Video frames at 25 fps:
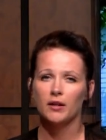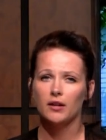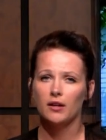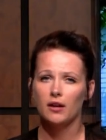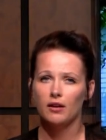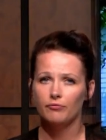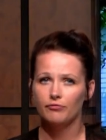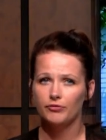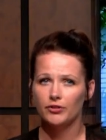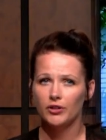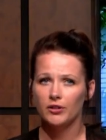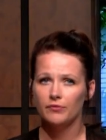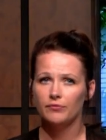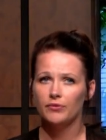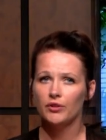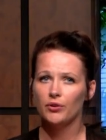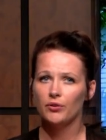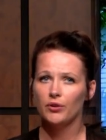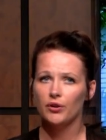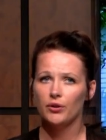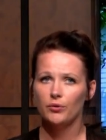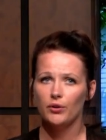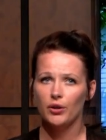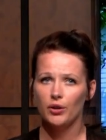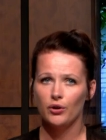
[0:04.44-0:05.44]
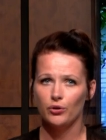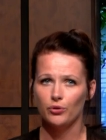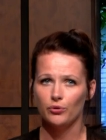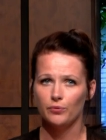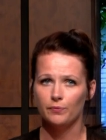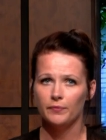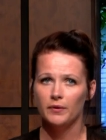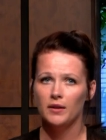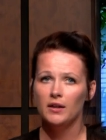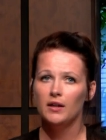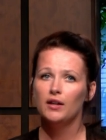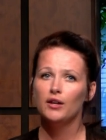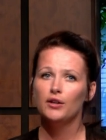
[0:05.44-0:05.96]
the comfort of their own
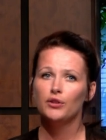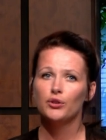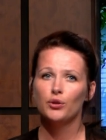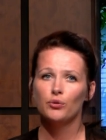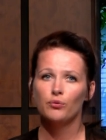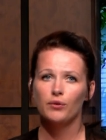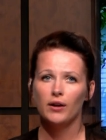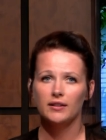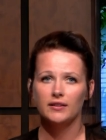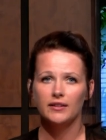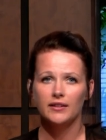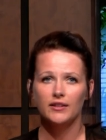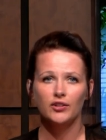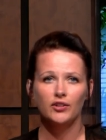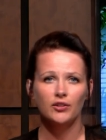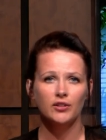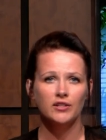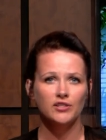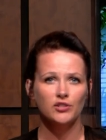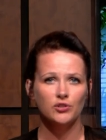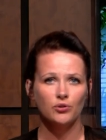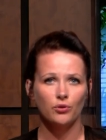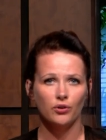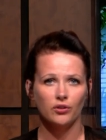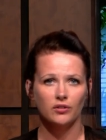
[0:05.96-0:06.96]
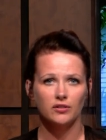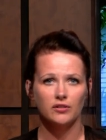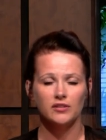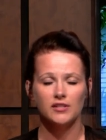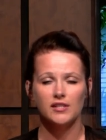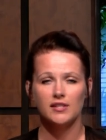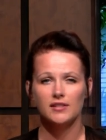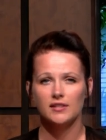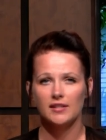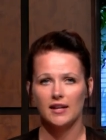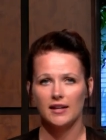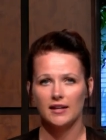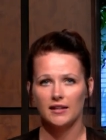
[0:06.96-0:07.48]
home, the Rhinelander Historical
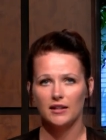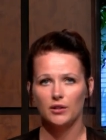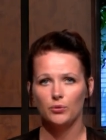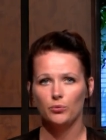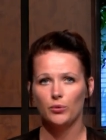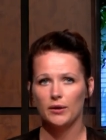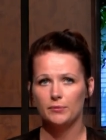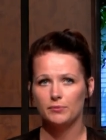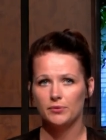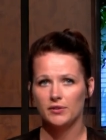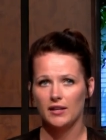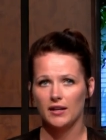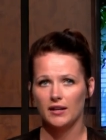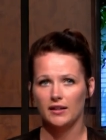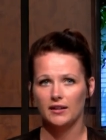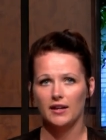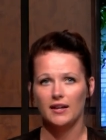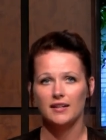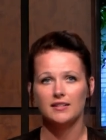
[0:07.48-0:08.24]
Society website